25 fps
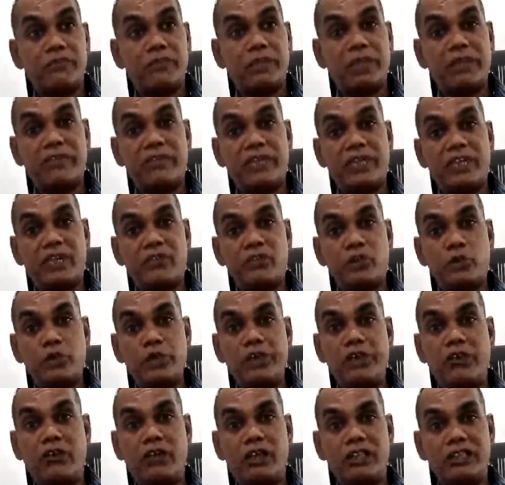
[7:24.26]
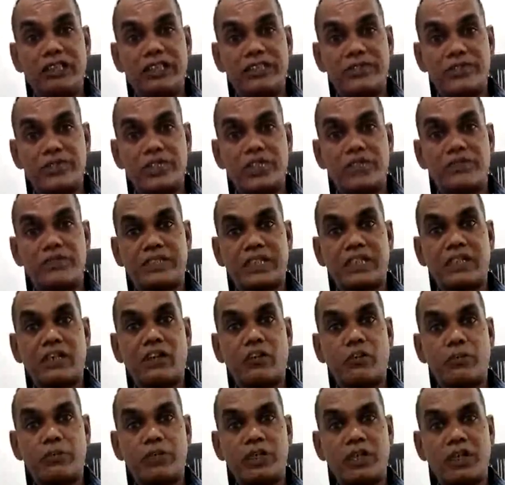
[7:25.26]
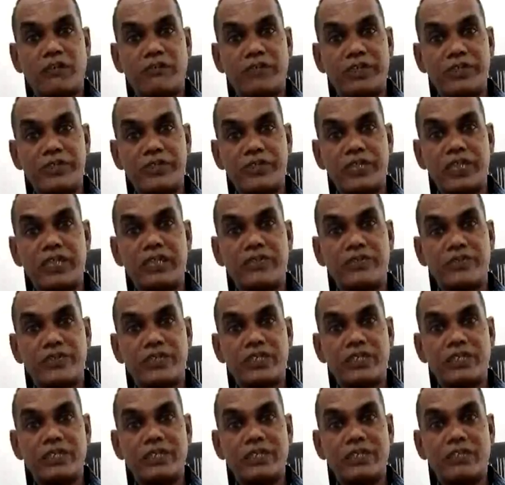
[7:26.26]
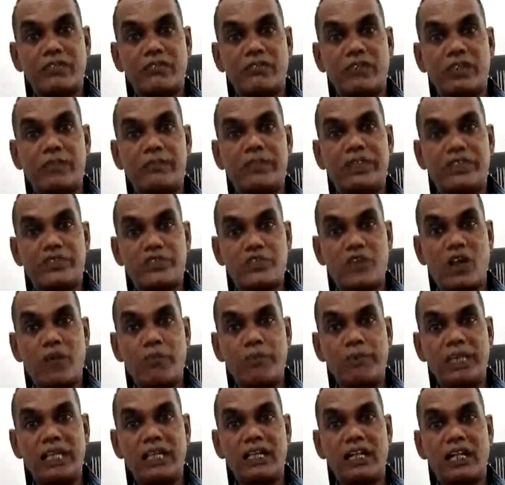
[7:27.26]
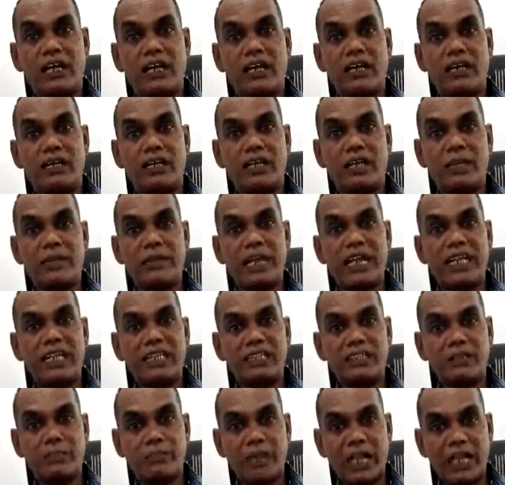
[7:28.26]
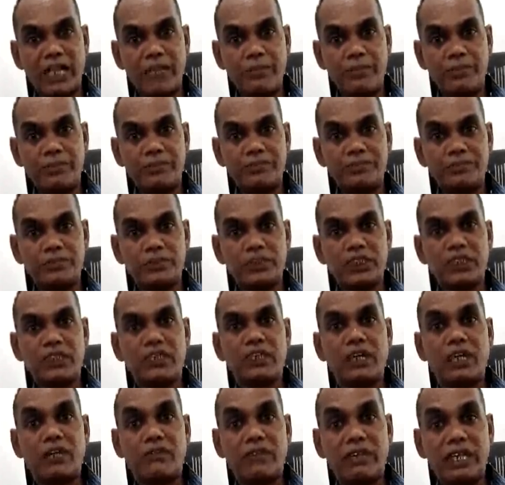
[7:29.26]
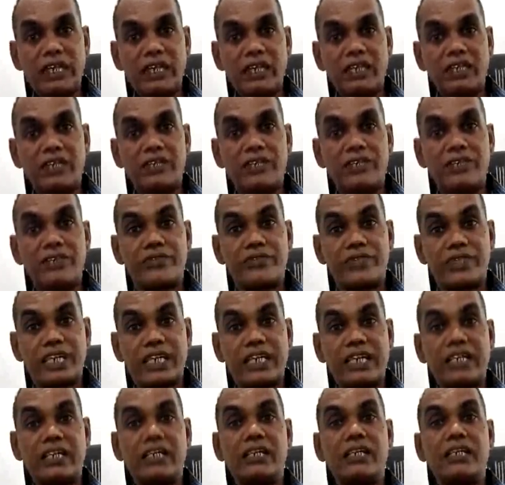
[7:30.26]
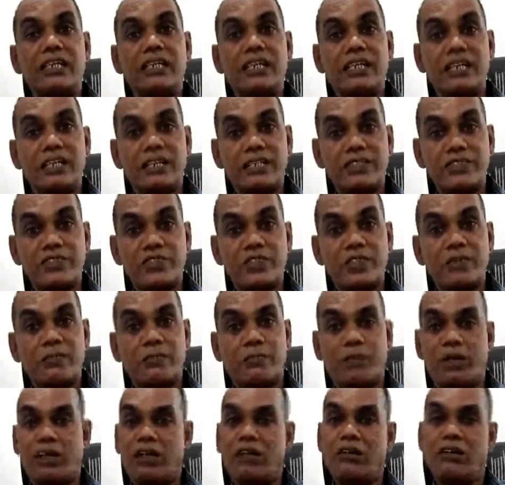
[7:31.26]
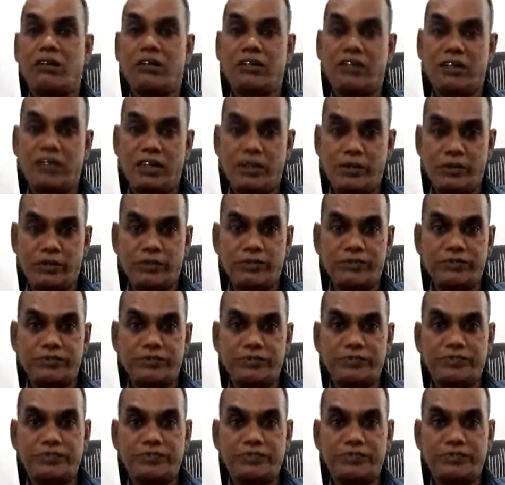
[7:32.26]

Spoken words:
by way of doing all these things, whether government officials will be stopping demanding the bribe? Well, certainly yes, but not now.